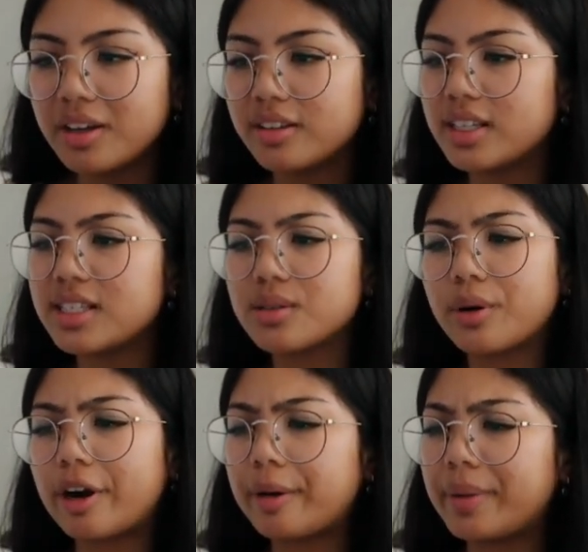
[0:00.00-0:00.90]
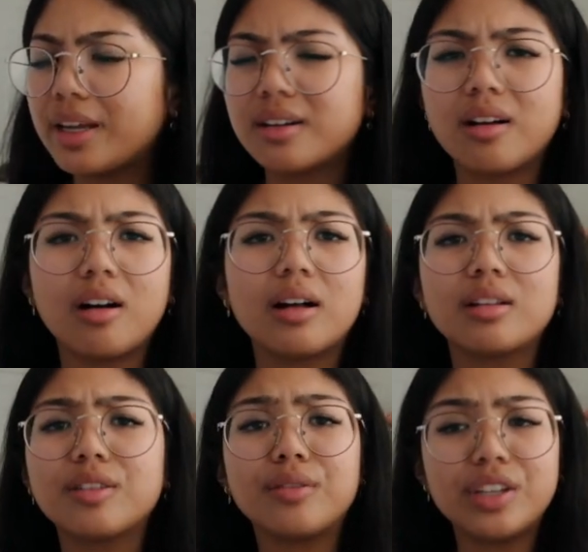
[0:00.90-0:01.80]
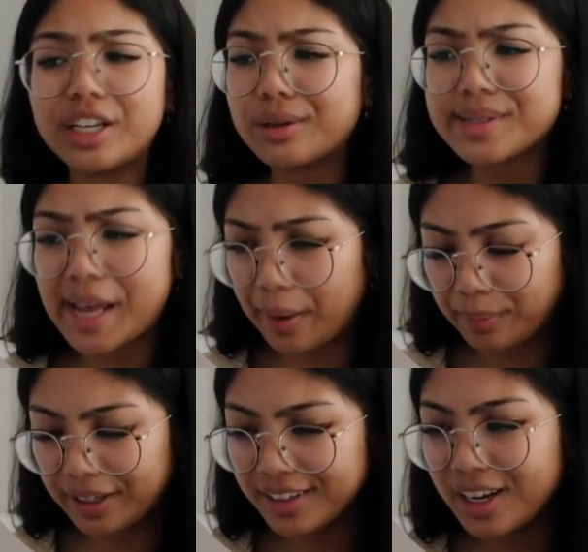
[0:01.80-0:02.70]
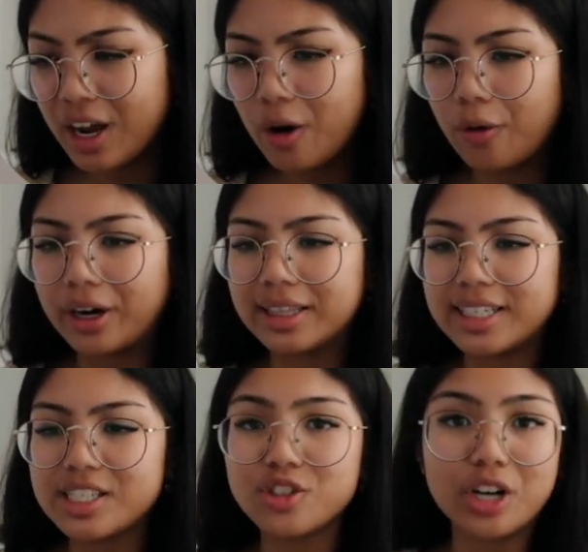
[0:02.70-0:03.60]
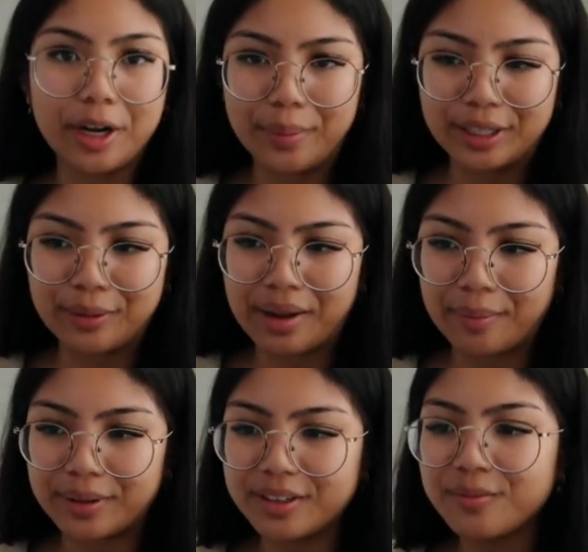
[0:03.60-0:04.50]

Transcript: this is where I make all the videos happen, or at least try to make them happen.